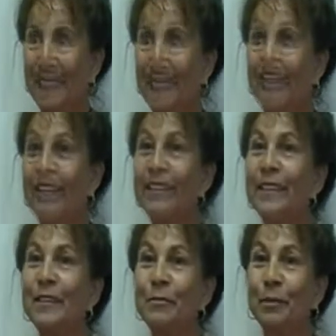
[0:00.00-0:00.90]
This is a
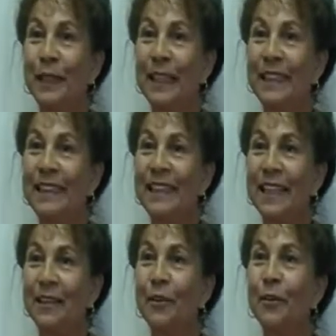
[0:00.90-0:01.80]
place that
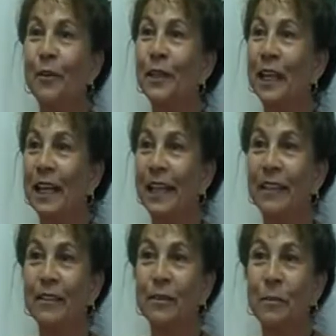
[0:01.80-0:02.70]
her and I had
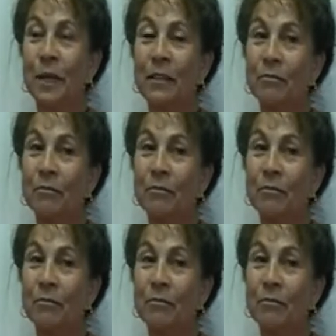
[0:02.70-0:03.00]
spent